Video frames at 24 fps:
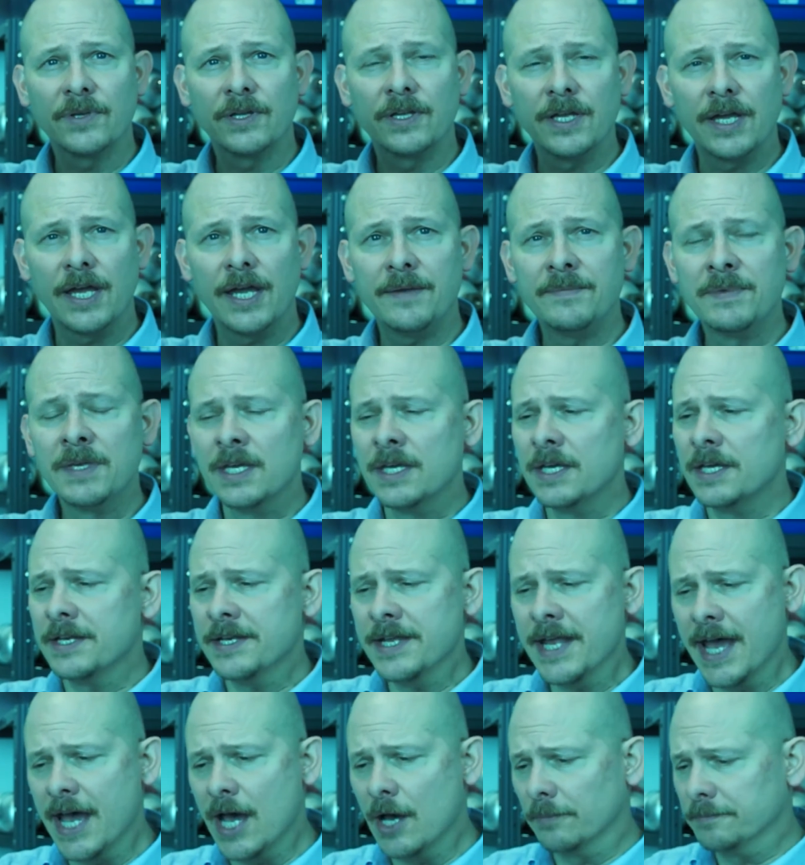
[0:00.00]
Okay?
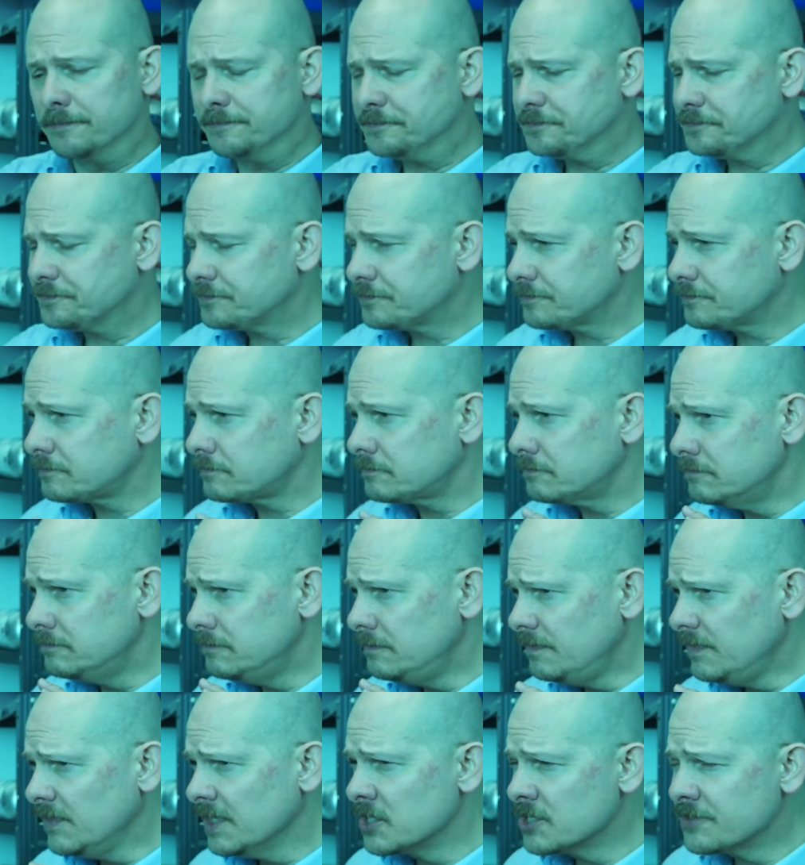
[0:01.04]
Now,
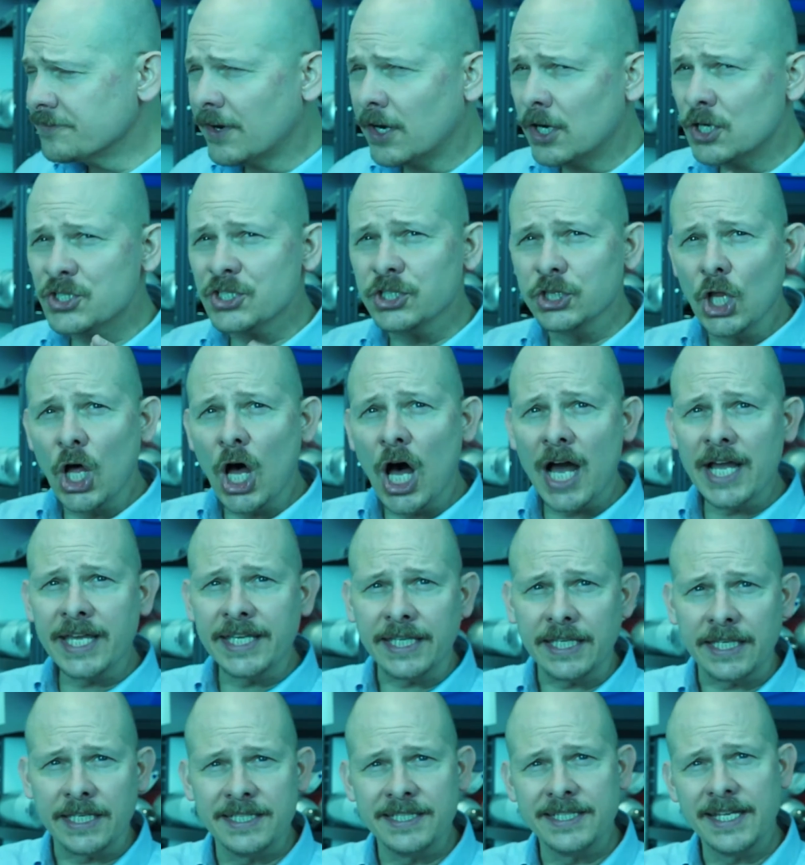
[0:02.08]
as far as
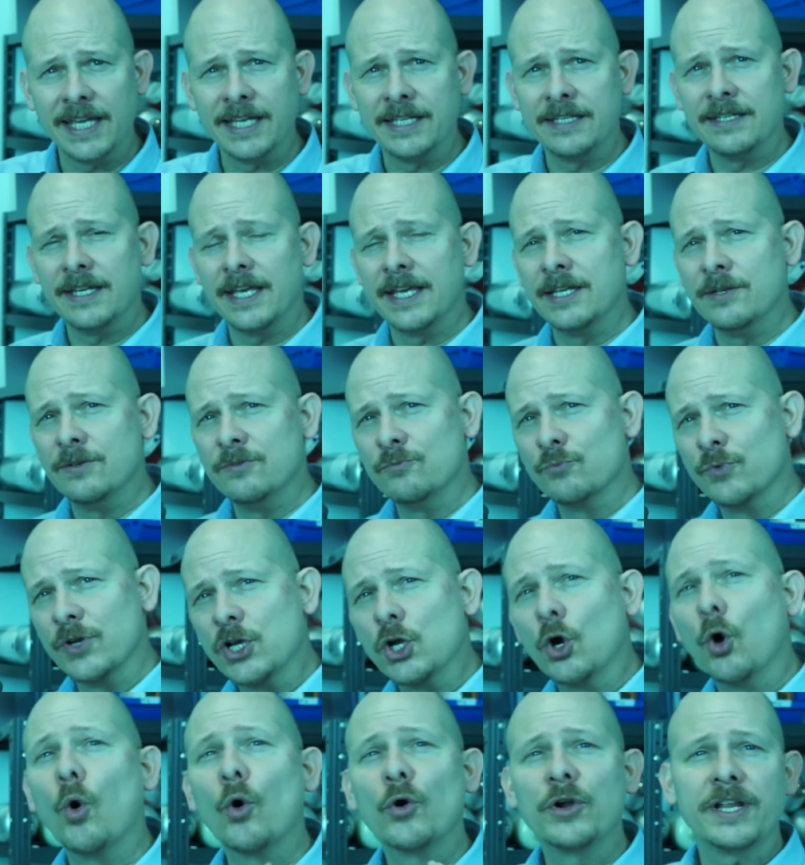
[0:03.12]
logging and
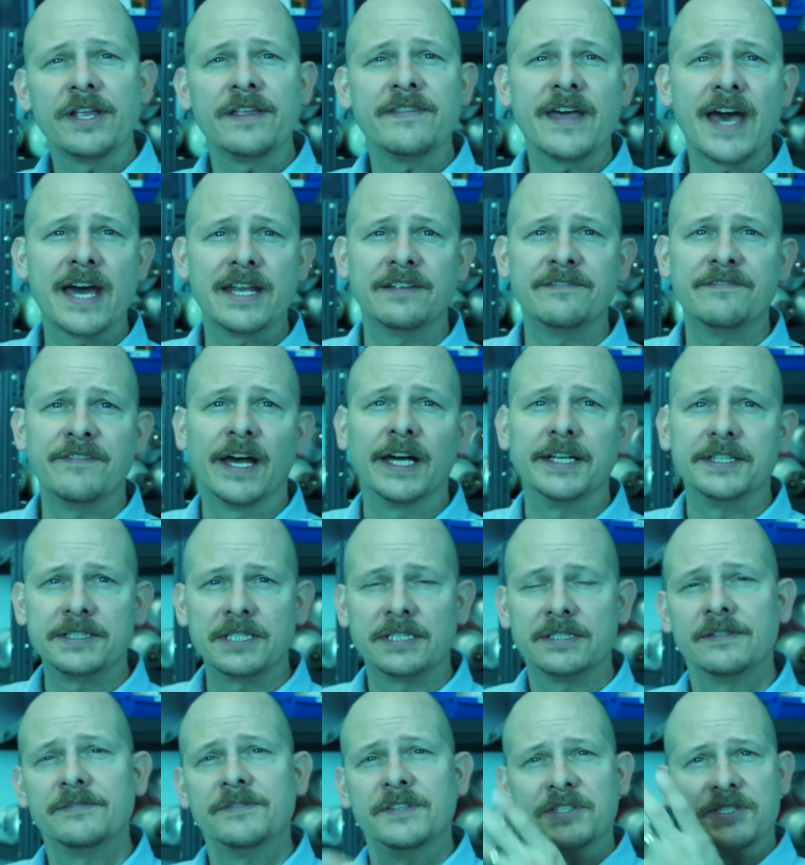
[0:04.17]
recording that event,
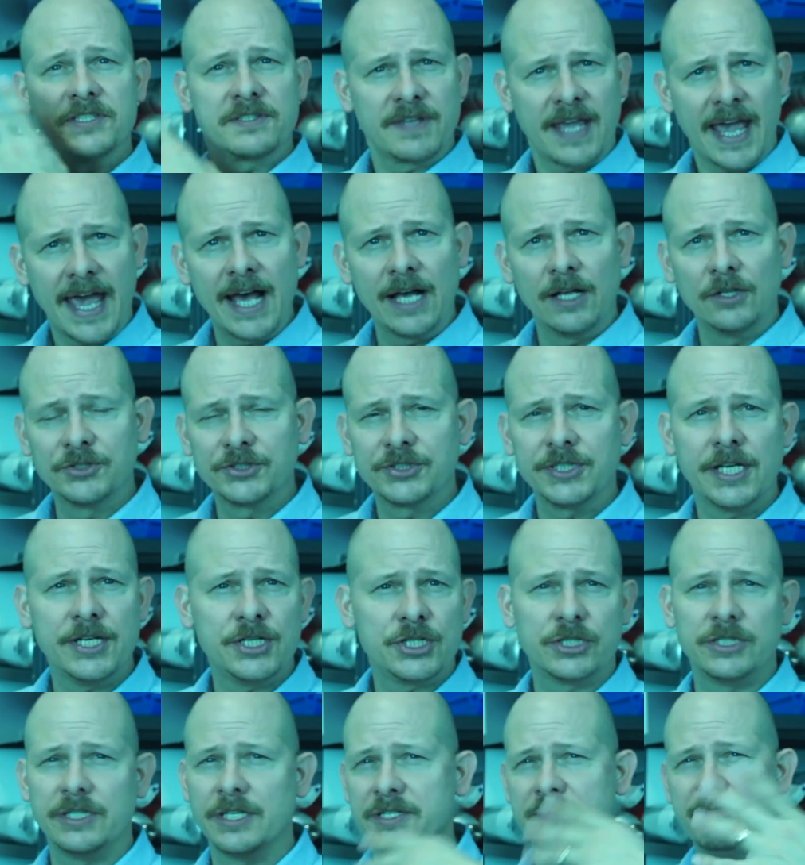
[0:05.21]
this cal
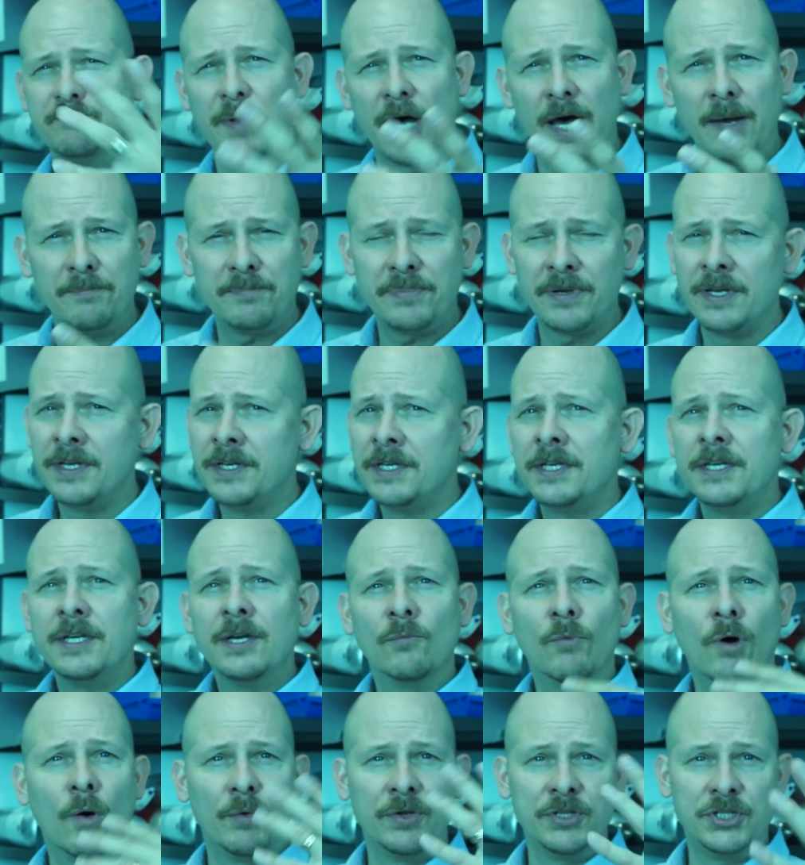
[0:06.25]
station, this bump,
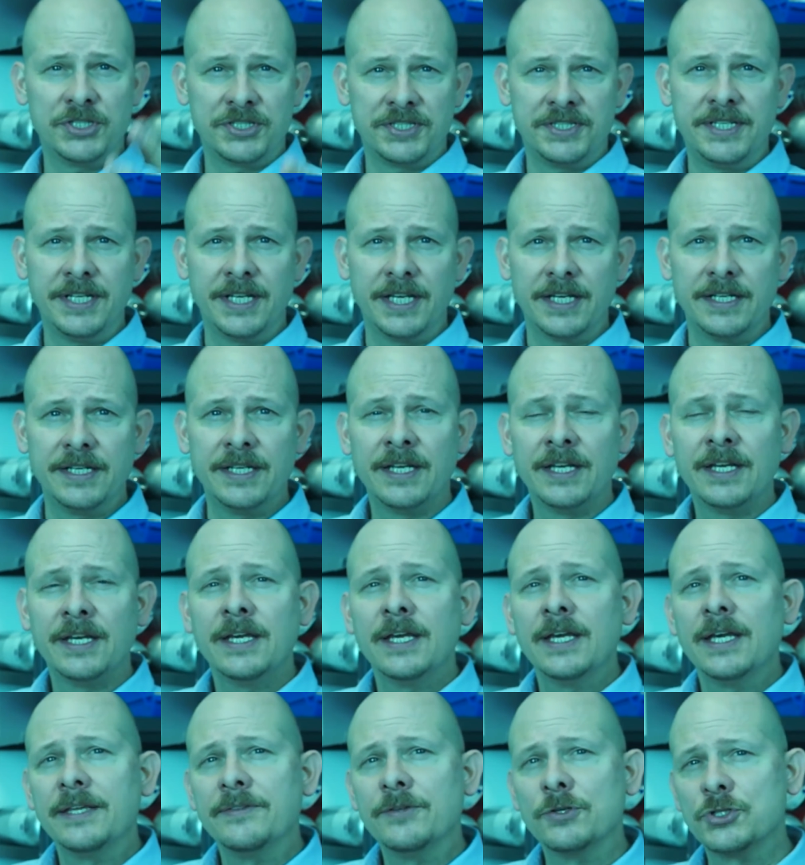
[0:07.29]
what we just did,
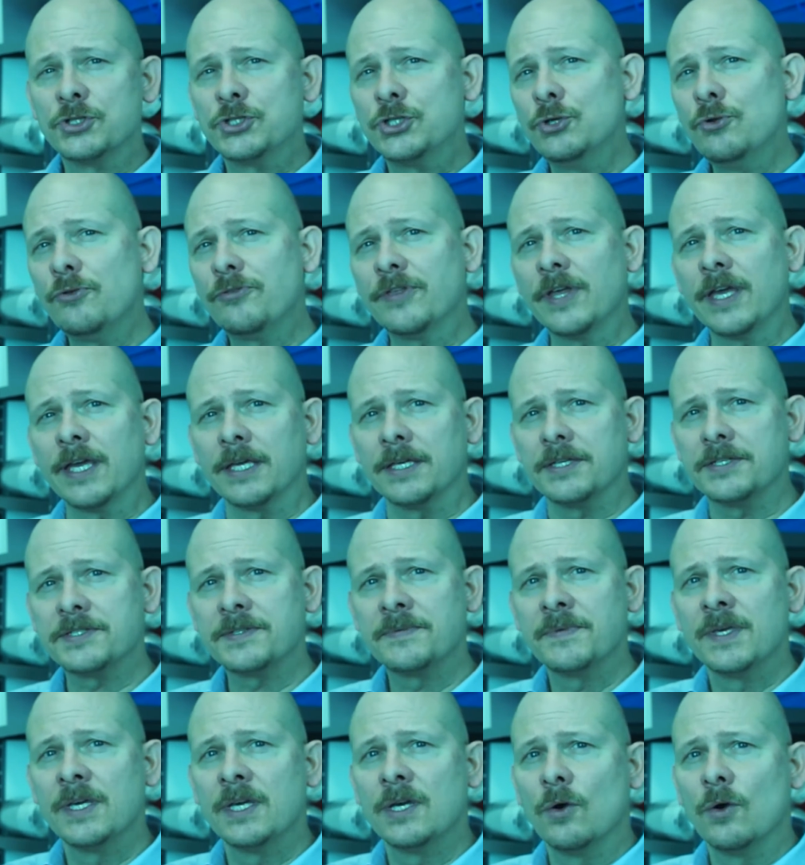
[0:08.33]
there's two things.